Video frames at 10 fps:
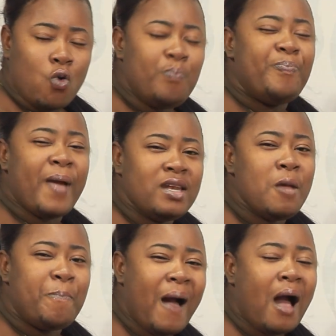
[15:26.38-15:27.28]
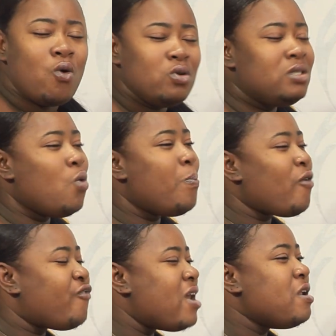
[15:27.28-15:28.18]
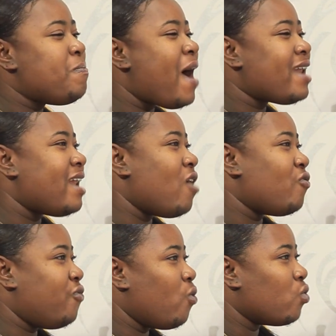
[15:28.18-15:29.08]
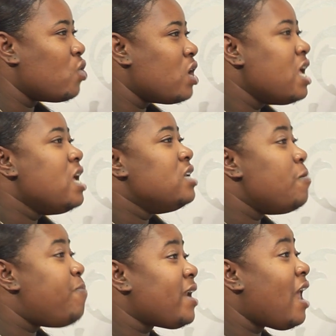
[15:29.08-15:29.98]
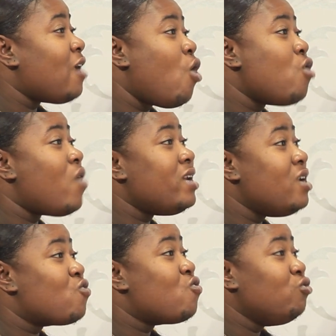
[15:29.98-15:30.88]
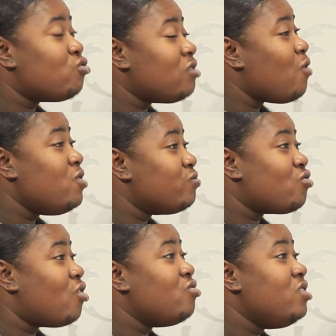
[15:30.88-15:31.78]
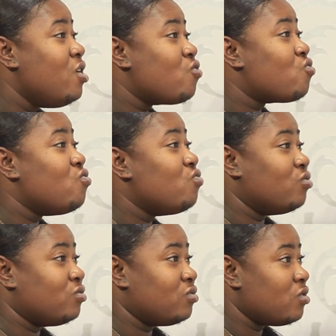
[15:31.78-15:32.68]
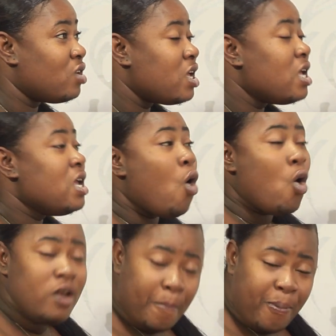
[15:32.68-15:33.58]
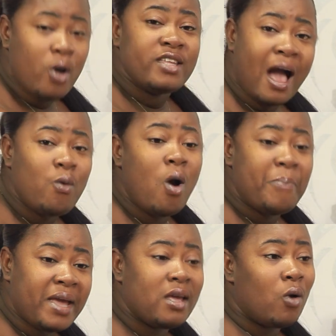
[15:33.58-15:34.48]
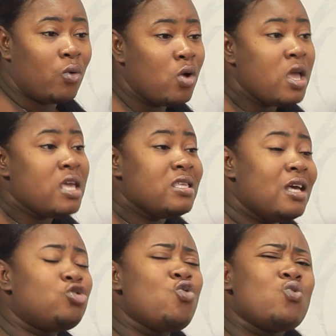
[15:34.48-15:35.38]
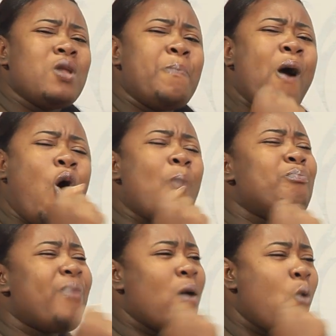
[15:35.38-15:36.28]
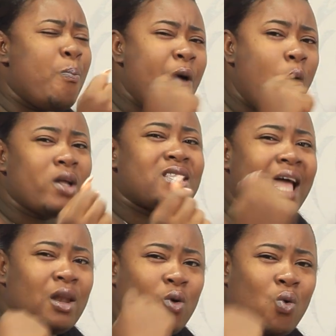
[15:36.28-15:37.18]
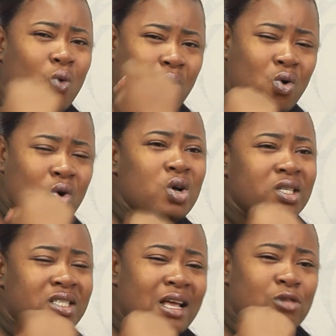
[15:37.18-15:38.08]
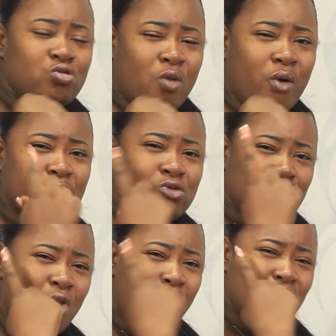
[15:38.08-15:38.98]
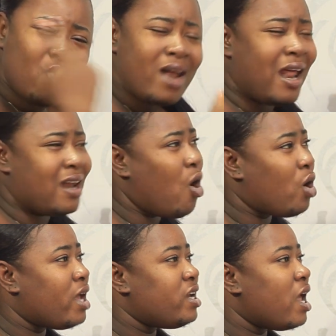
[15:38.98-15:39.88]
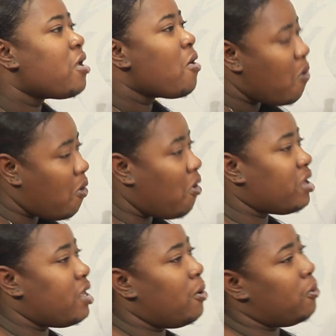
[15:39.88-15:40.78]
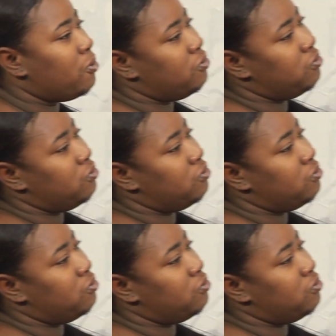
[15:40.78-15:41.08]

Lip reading: Ben Nipa would be funny, pardon for. Nipa, no one, they couldn't snow him so no new coon. Oh, Nippon, ya won't be yo. Ya so Nippa or Ben will power talon. Says Morris, no one, and all your day, or yo.